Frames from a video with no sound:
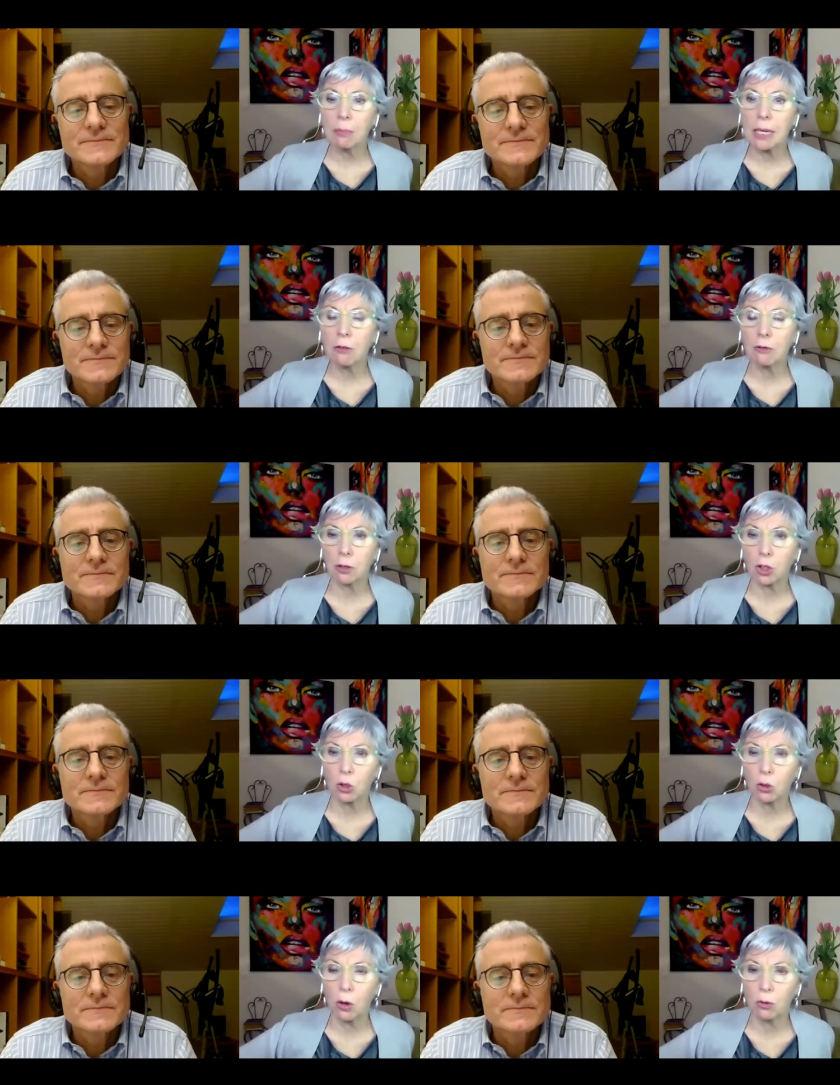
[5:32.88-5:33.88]
Speaker 1: mean for
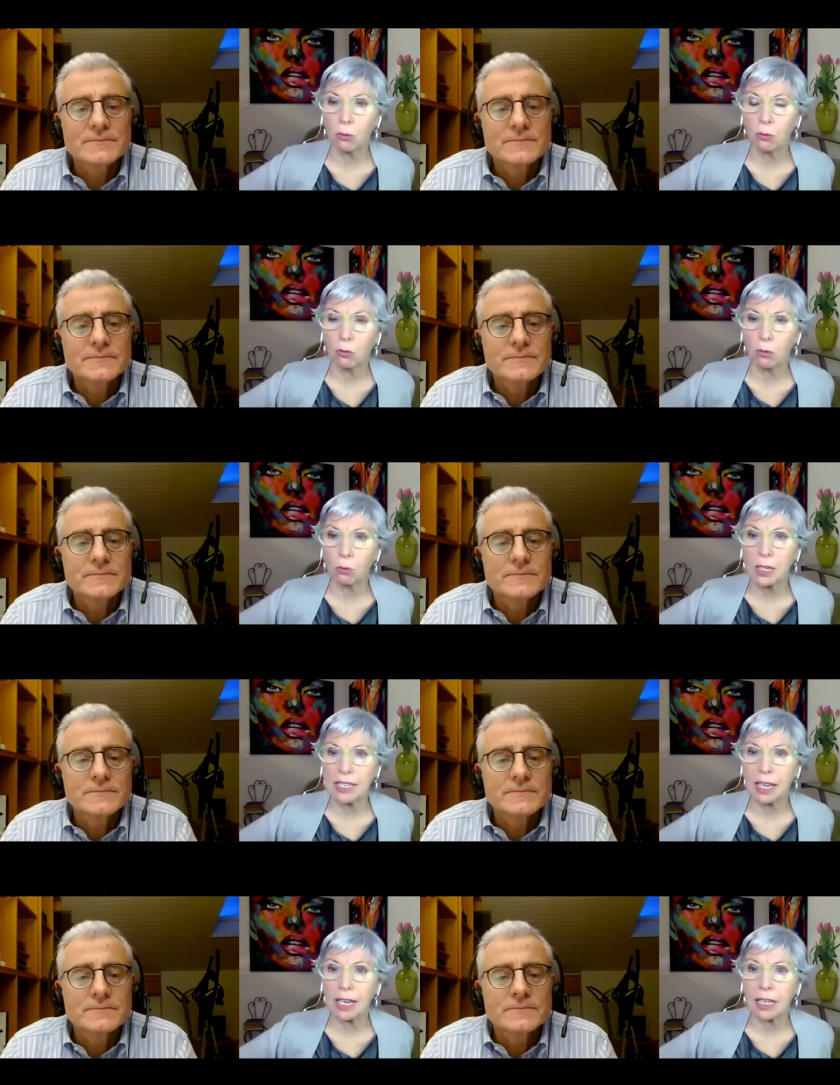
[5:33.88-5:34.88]
you when we
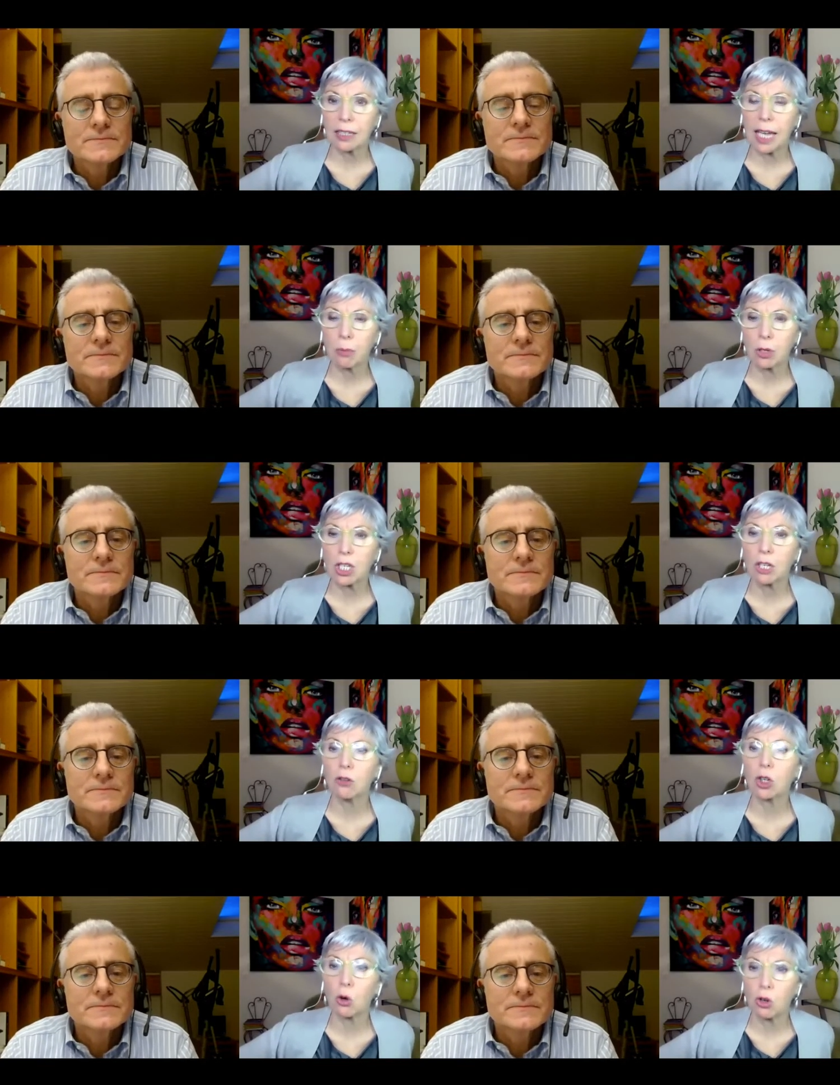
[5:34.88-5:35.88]
say collaborative
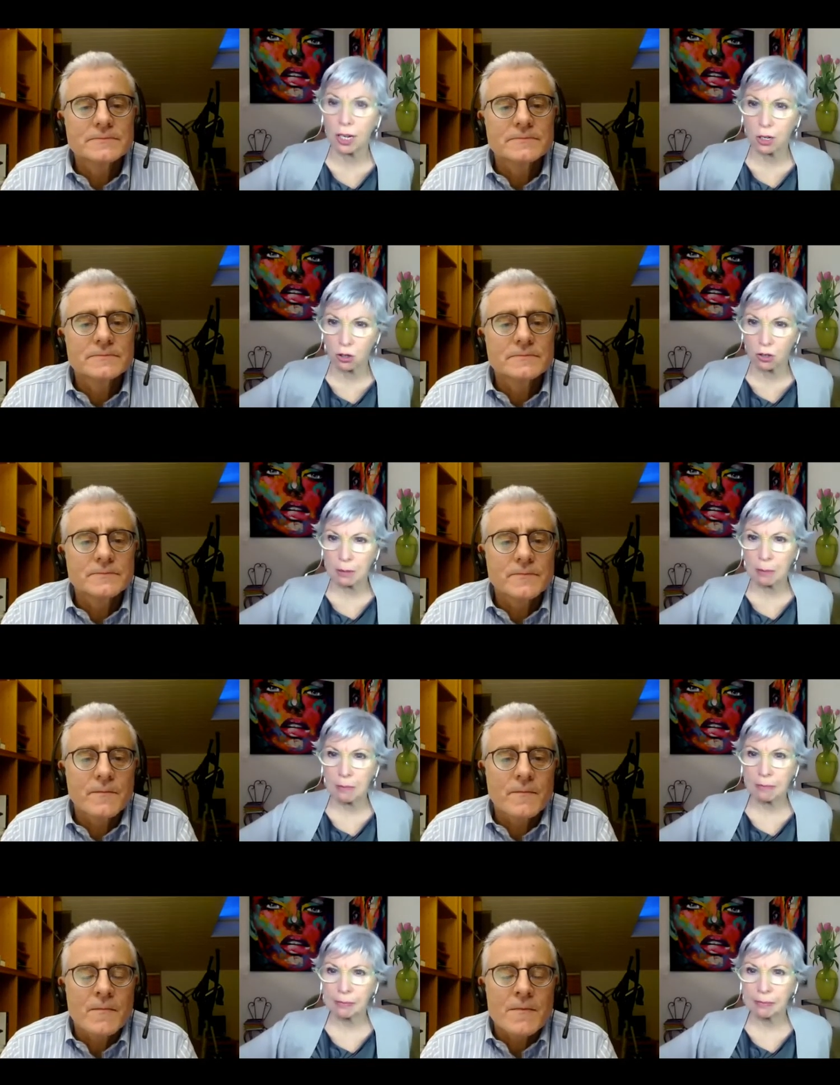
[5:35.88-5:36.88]
negotiations?
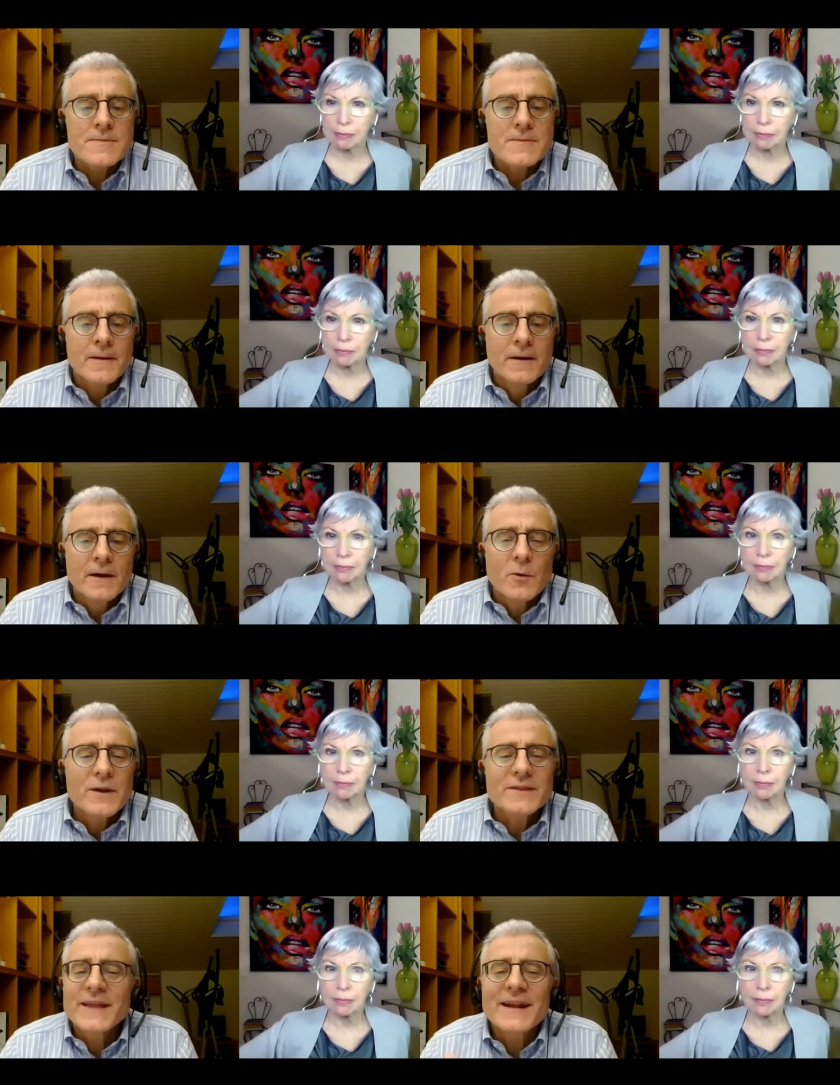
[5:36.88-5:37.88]

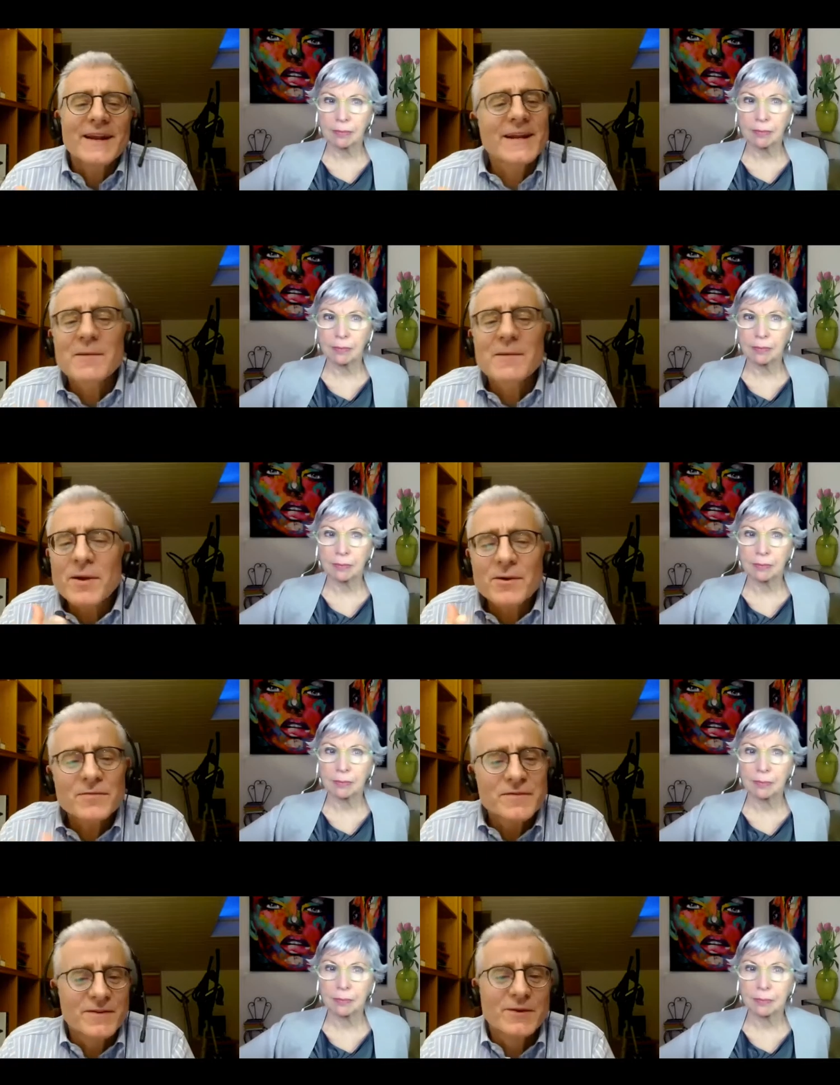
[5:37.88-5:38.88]
Well,
Speaker 2: there are a number of
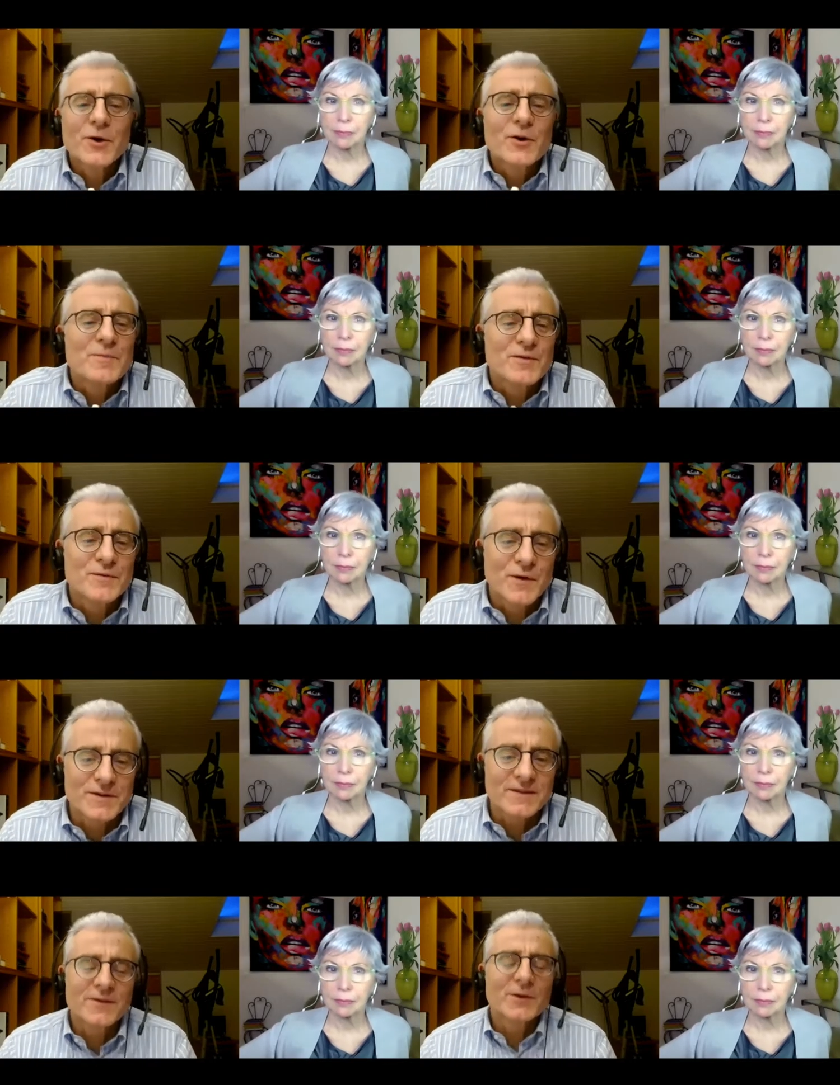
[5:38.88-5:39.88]
synonyms for
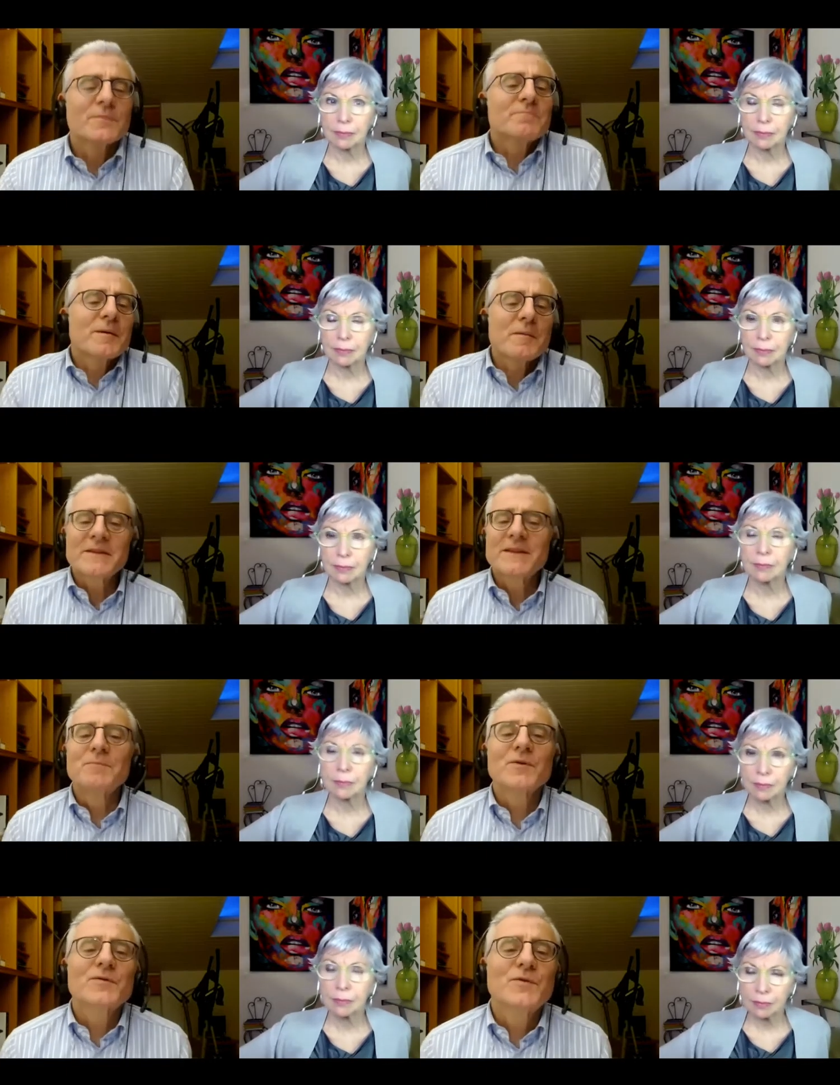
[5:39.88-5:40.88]
this. You know, probably the
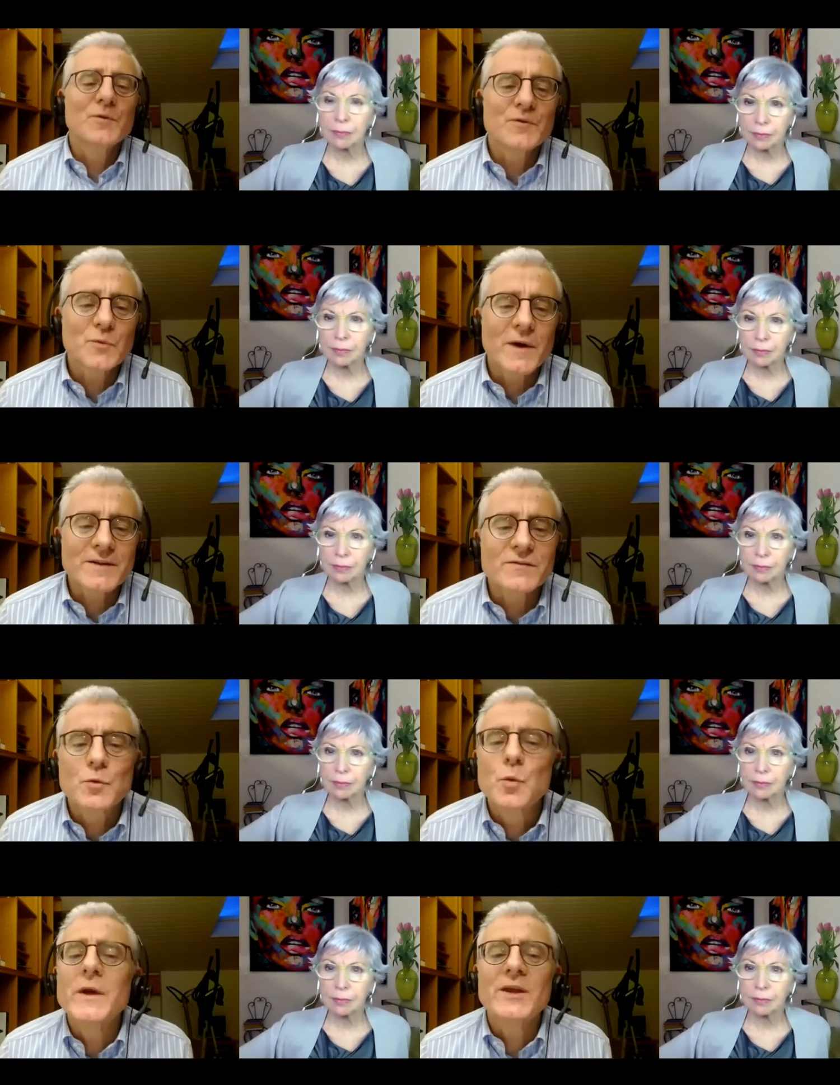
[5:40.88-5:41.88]
most used one is
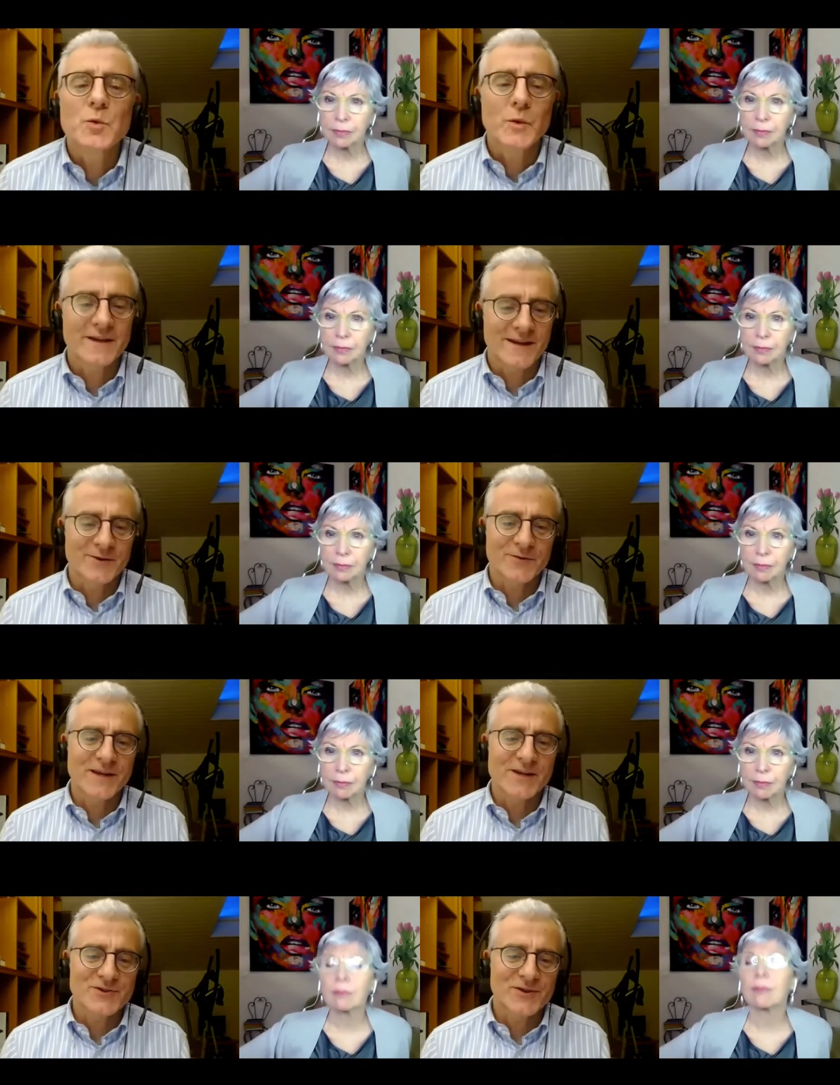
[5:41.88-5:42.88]
win-win
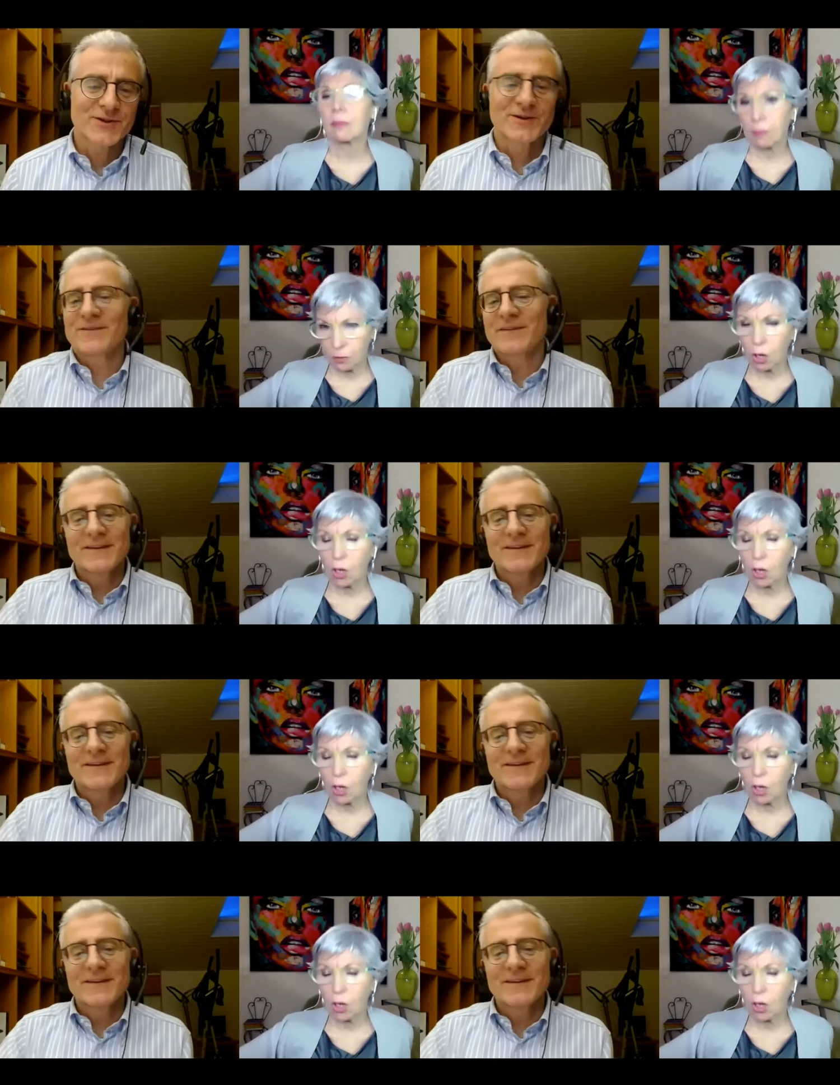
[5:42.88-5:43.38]
negotiation, you know,